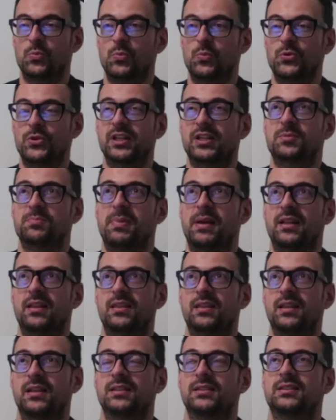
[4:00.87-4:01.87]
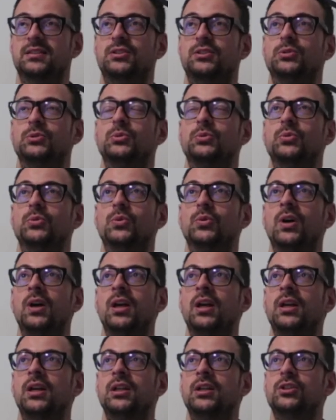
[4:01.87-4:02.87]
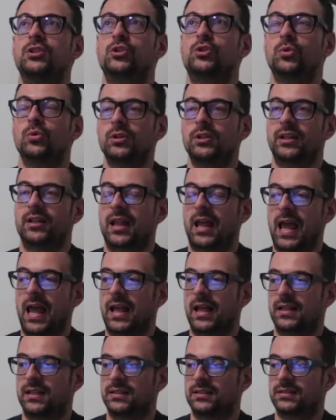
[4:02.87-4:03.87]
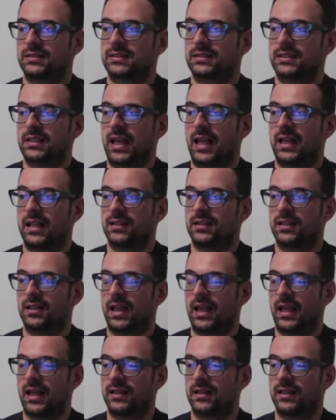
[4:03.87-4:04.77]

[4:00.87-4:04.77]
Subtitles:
we expect this to truly enhance and